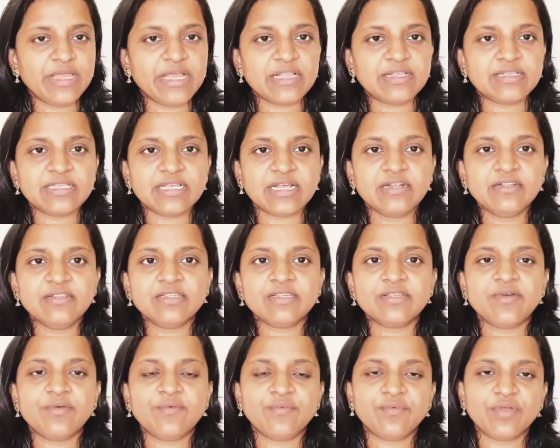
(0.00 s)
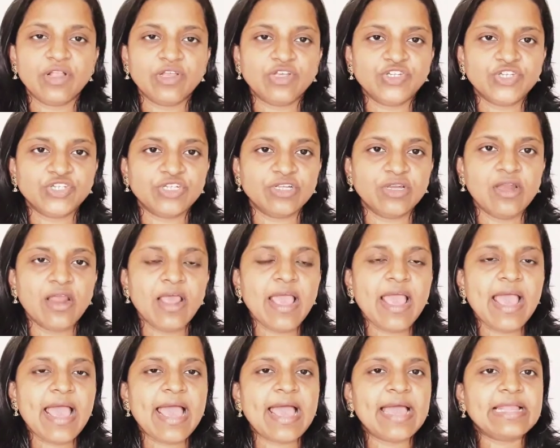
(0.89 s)
there results friction,
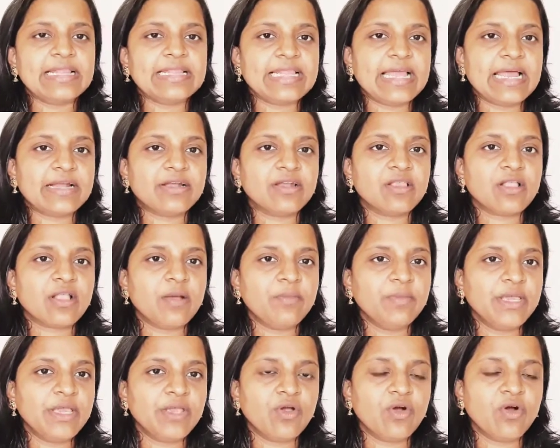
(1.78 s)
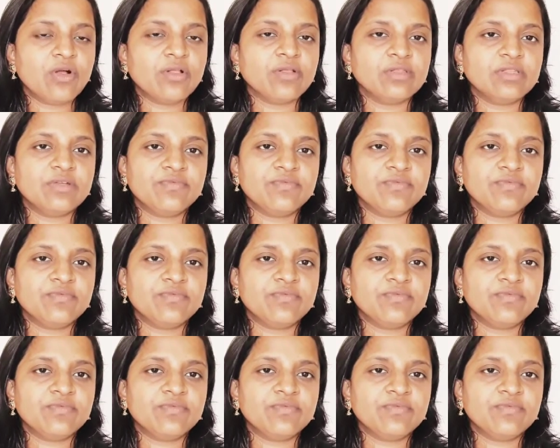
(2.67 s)
and that rubbing or the